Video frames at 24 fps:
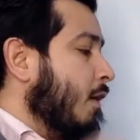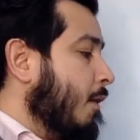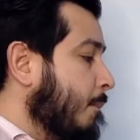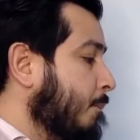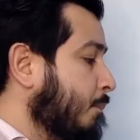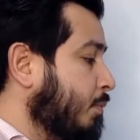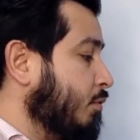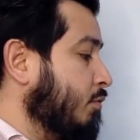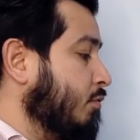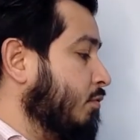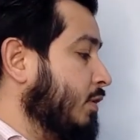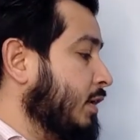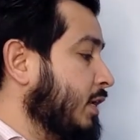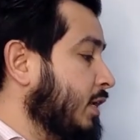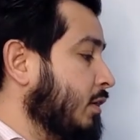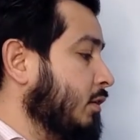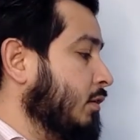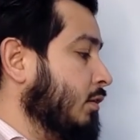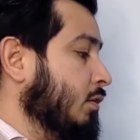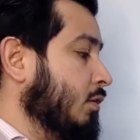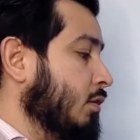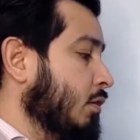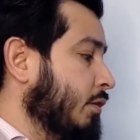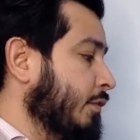per year
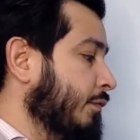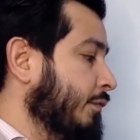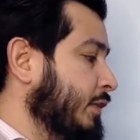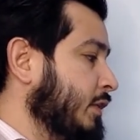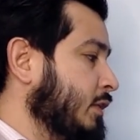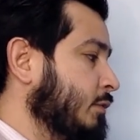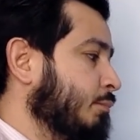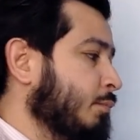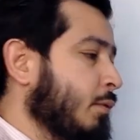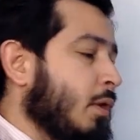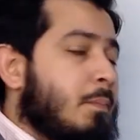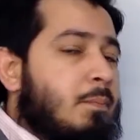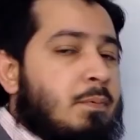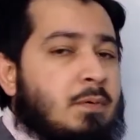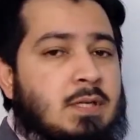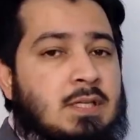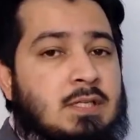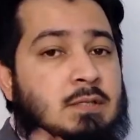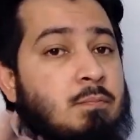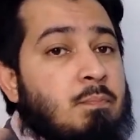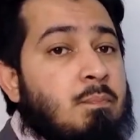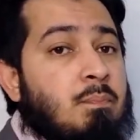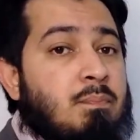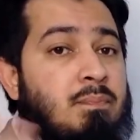on these properties.
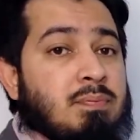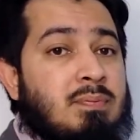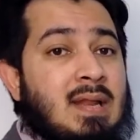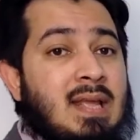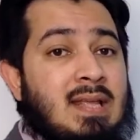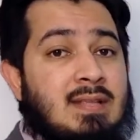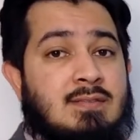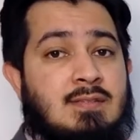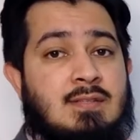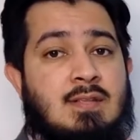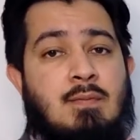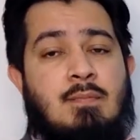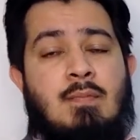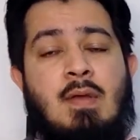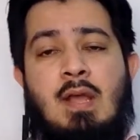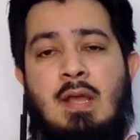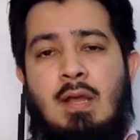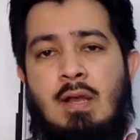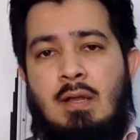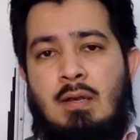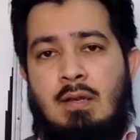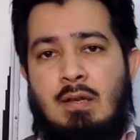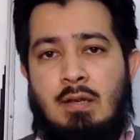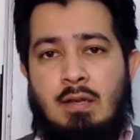Bless him.
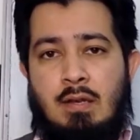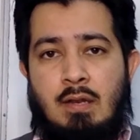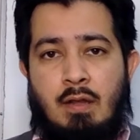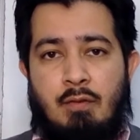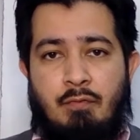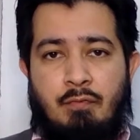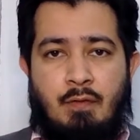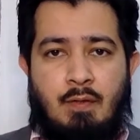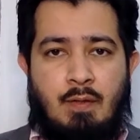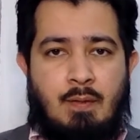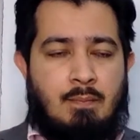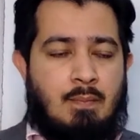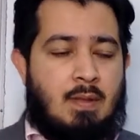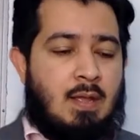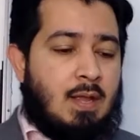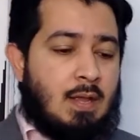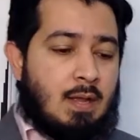Love him.